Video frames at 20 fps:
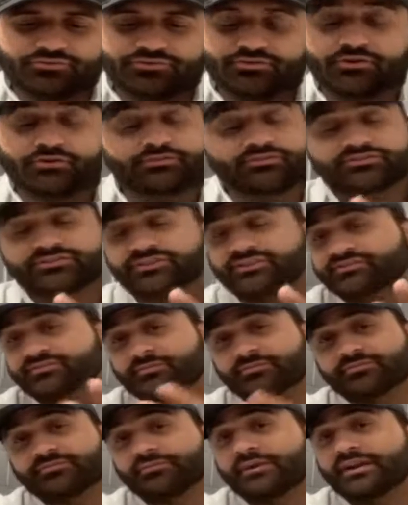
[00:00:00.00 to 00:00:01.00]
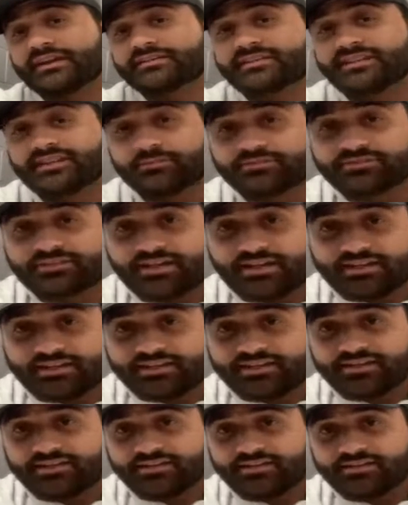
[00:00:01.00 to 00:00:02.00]
you've seen some spread teams kind of
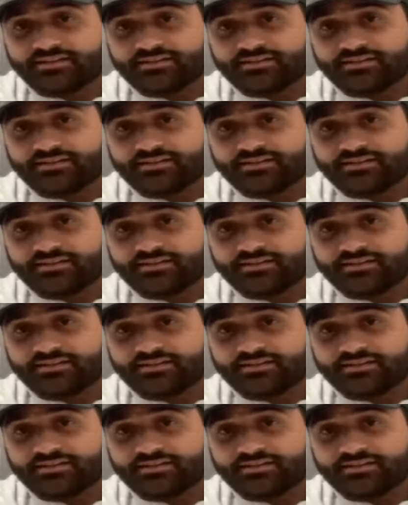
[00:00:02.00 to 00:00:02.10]
get